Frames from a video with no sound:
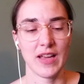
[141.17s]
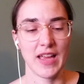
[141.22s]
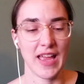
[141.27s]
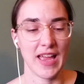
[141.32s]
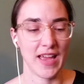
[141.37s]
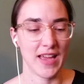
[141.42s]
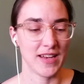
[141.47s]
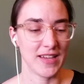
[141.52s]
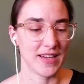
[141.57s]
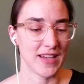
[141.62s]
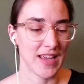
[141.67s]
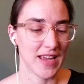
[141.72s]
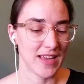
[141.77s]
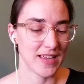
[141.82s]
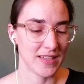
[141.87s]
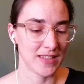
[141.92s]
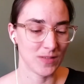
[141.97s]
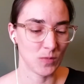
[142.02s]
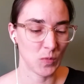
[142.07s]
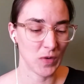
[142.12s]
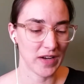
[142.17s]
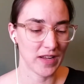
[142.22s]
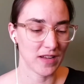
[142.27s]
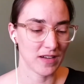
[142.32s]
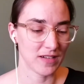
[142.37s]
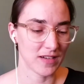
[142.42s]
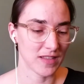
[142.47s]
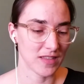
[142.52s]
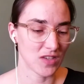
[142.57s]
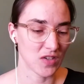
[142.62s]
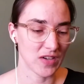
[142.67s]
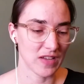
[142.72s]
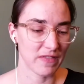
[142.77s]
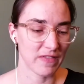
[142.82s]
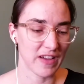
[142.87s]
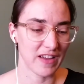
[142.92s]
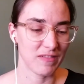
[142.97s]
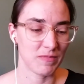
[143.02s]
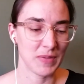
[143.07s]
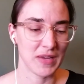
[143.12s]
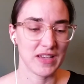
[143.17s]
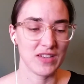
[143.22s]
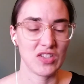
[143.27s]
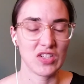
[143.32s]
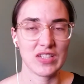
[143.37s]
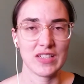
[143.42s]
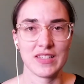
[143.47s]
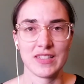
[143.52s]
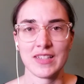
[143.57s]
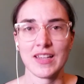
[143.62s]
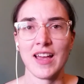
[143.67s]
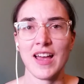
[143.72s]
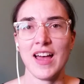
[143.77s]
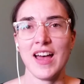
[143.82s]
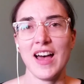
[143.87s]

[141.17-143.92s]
and it has 135 pages